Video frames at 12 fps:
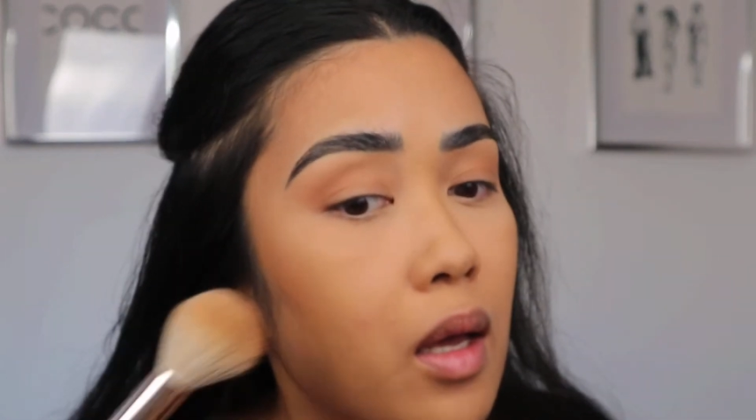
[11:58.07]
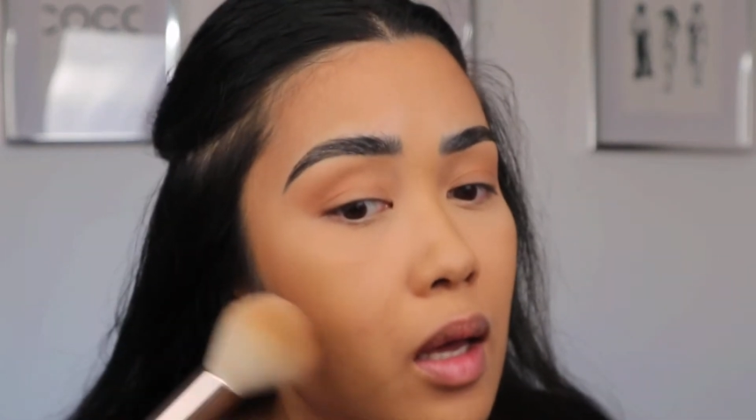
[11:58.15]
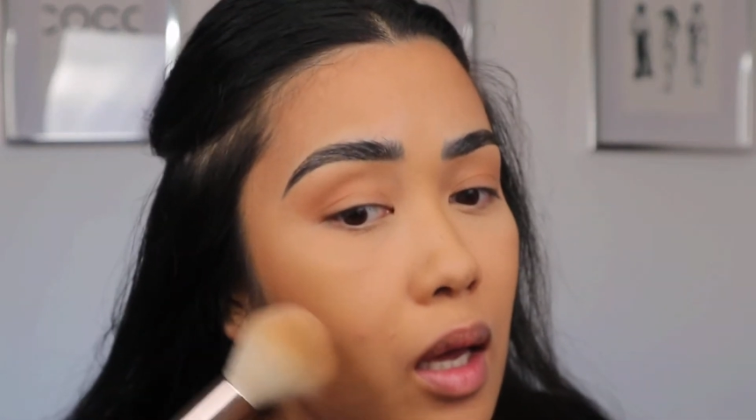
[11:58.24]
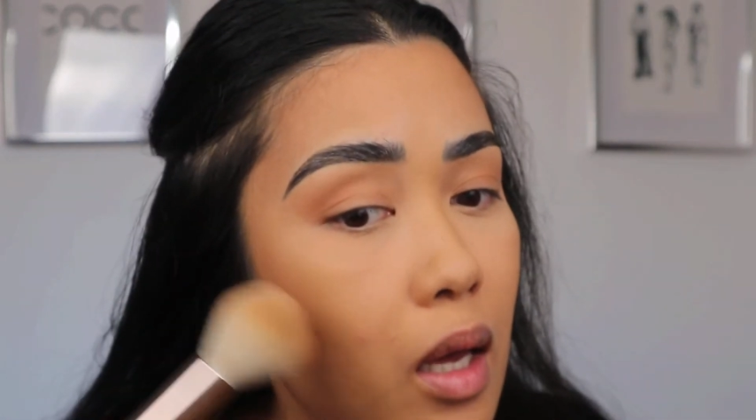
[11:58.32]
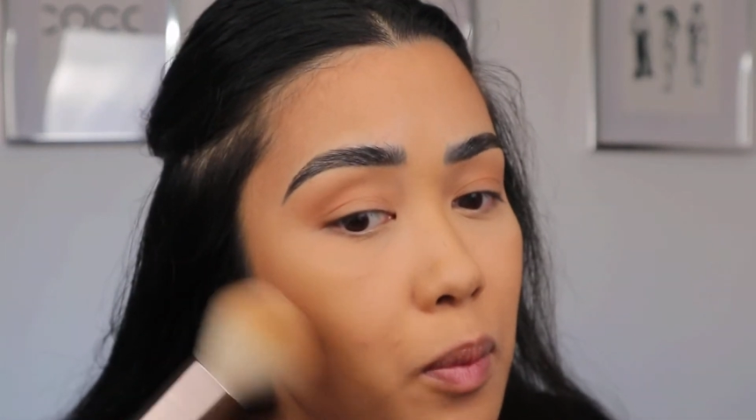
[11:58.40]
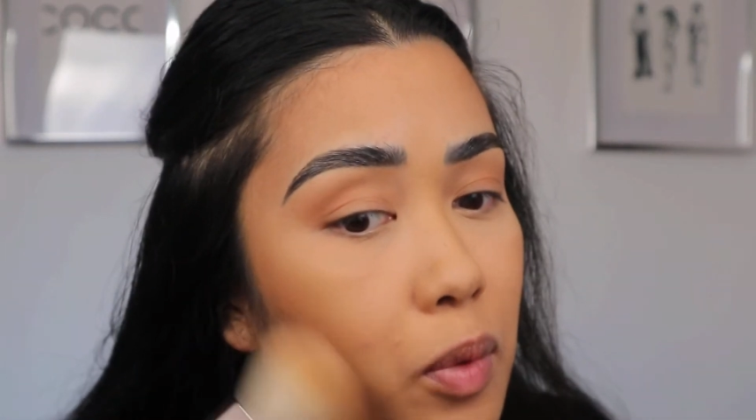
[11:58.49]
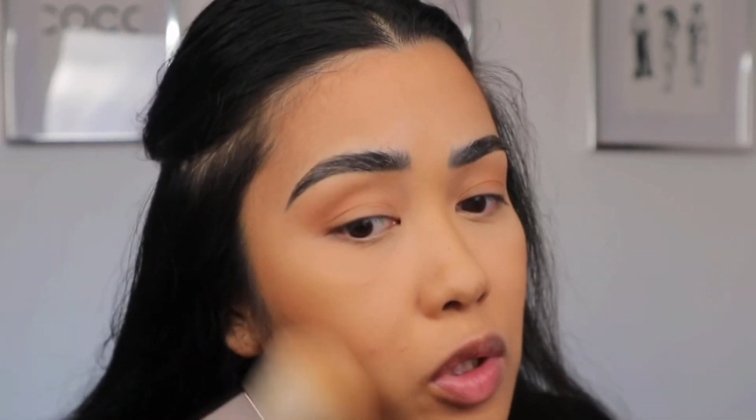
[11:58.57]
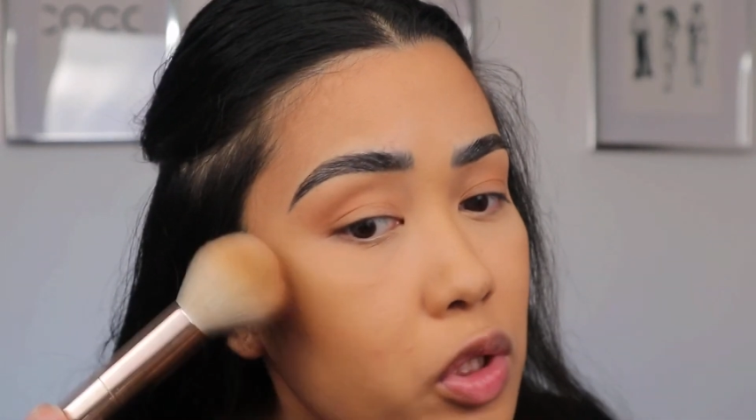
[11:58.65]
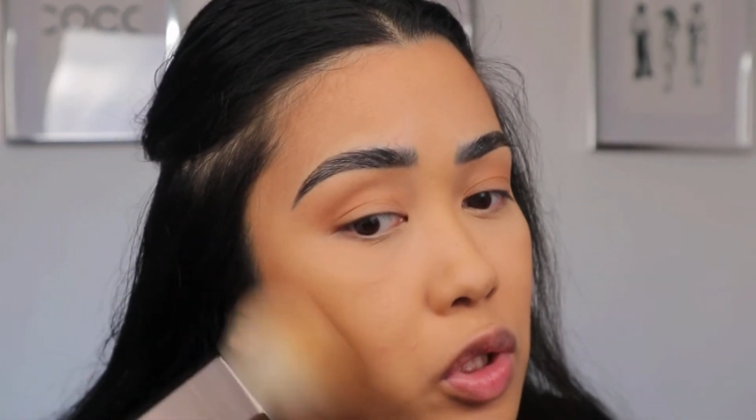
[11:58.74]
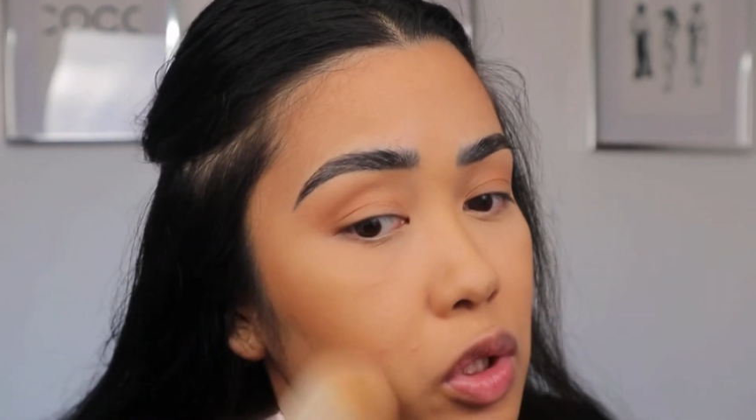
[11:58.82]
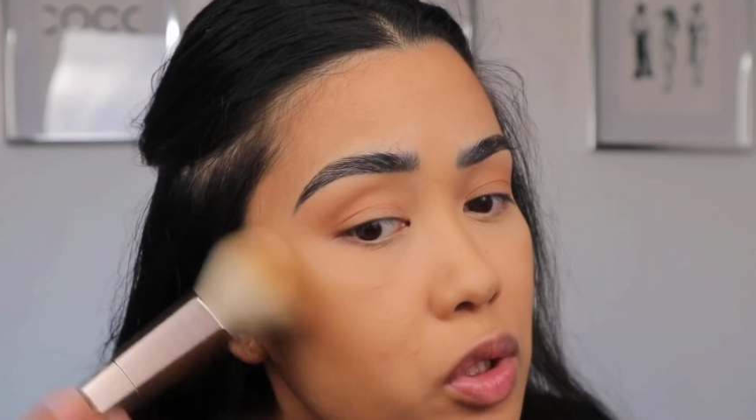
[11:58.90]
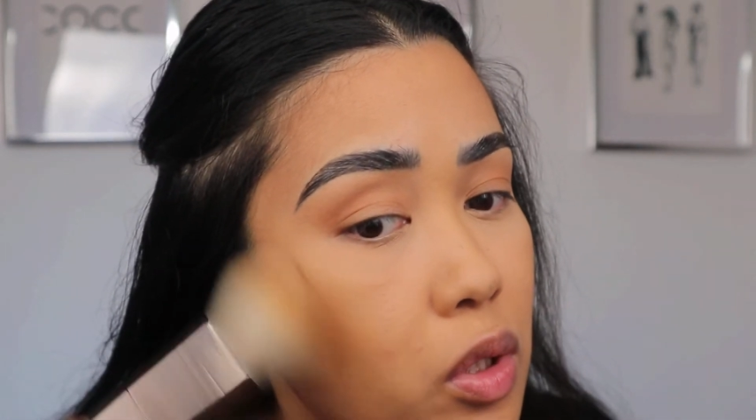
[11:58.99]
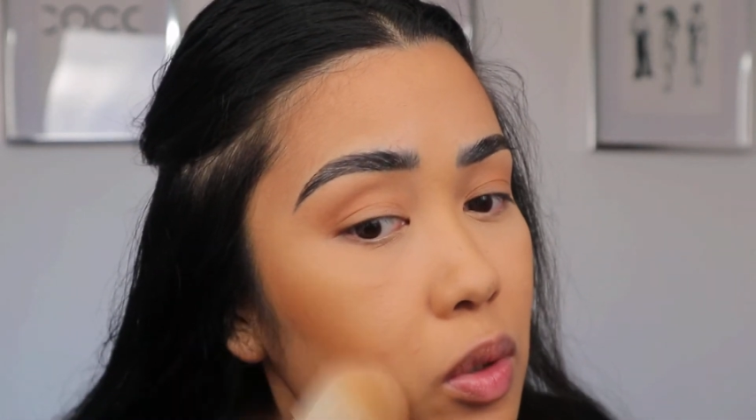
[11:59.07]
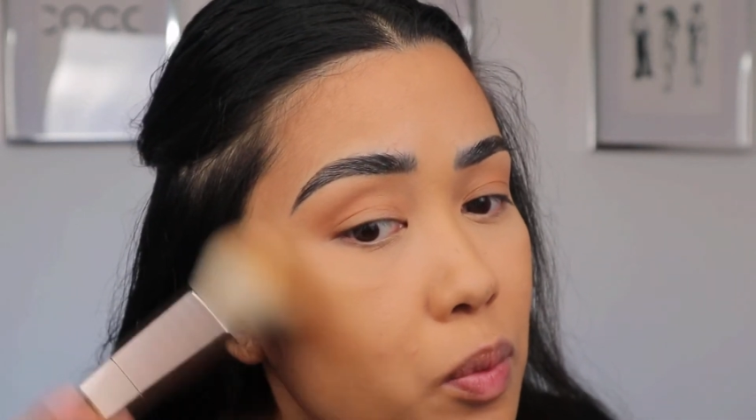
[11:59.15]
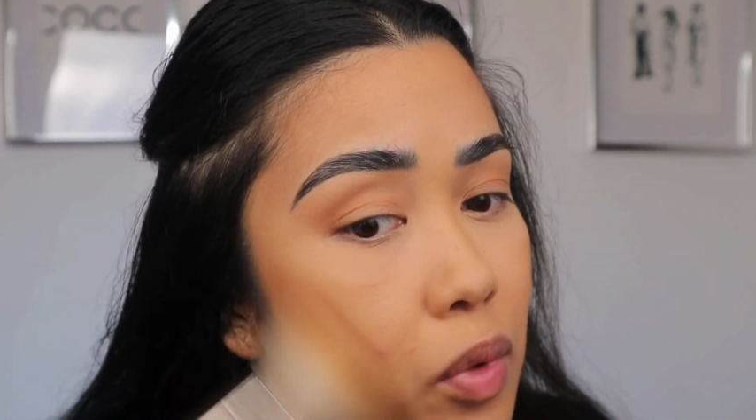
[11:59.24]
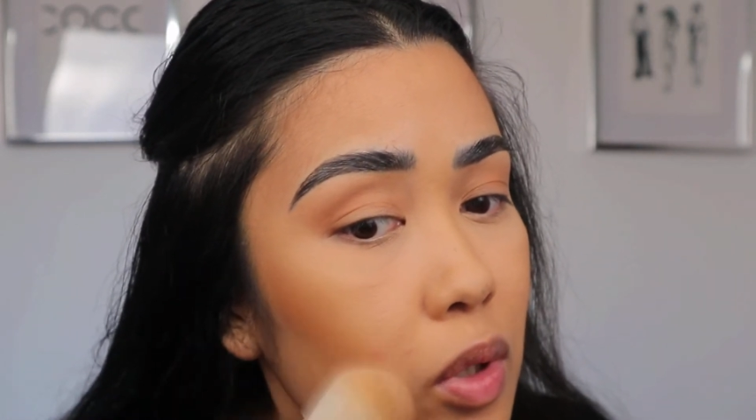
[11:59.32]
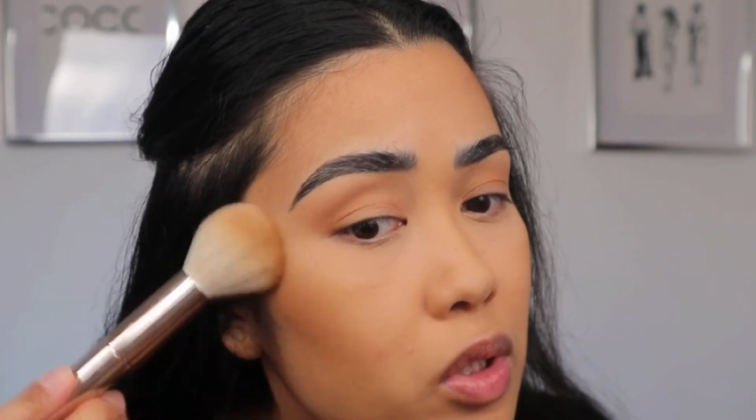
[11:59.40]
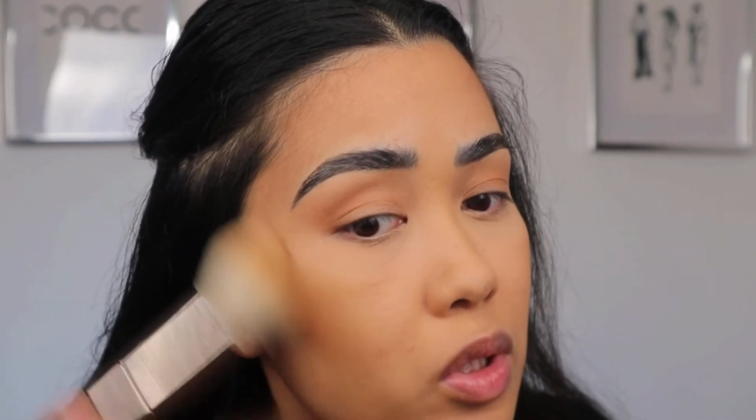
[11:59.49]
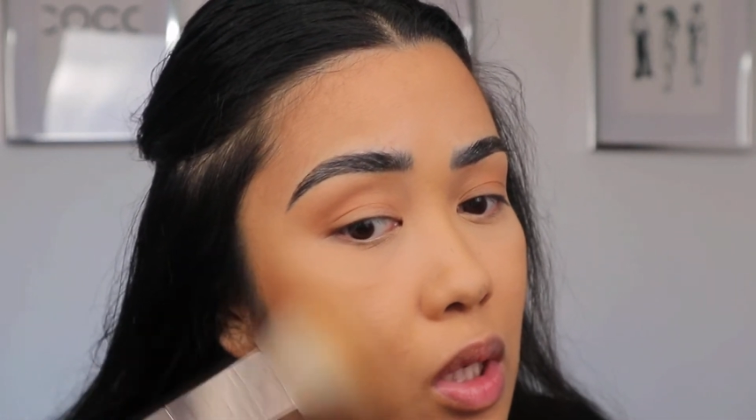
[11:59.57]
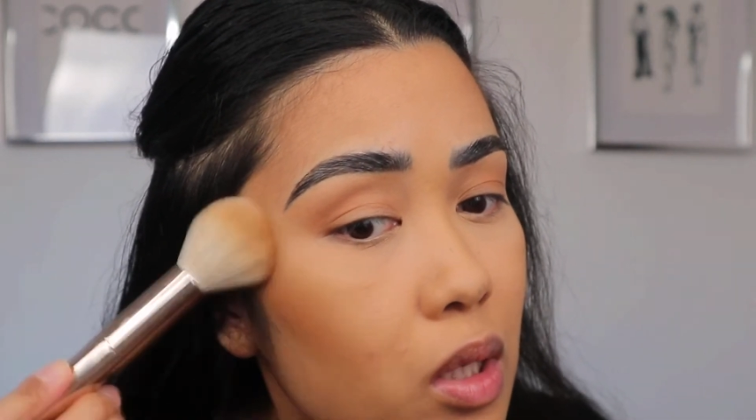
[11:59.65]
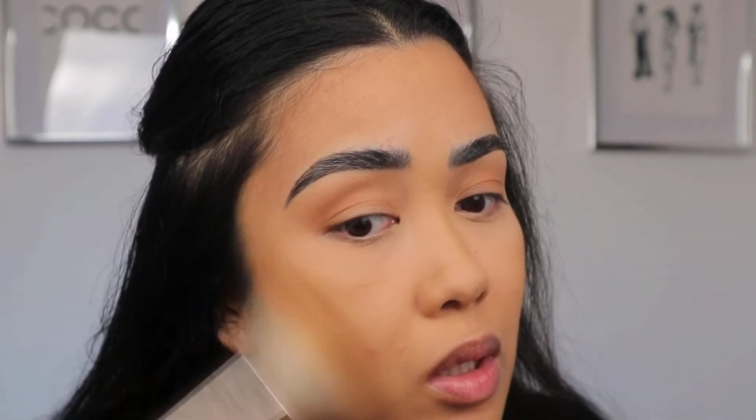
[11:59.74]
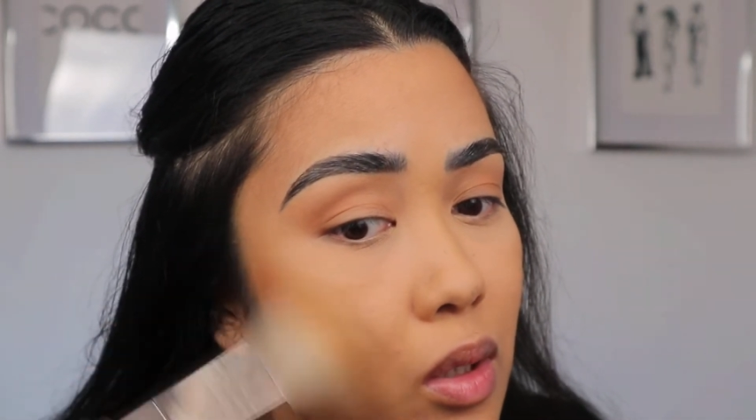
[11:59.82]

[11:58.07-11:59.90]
airbrush bronzer.